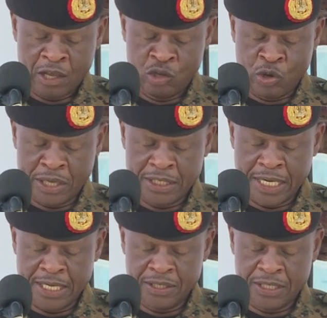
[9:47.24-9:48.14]
Your
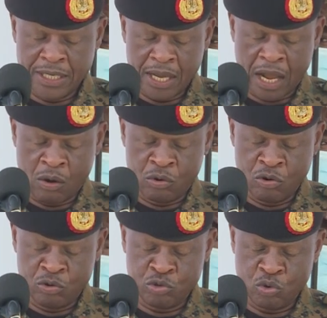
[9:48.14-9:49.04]
Excellency, I would
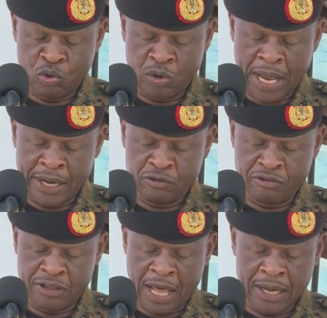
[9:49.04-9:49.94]
also like to
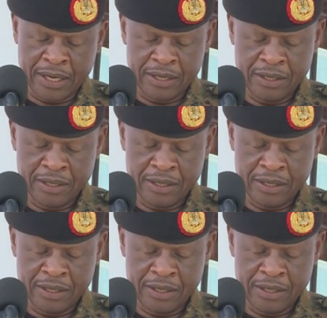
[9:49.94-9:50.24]
thank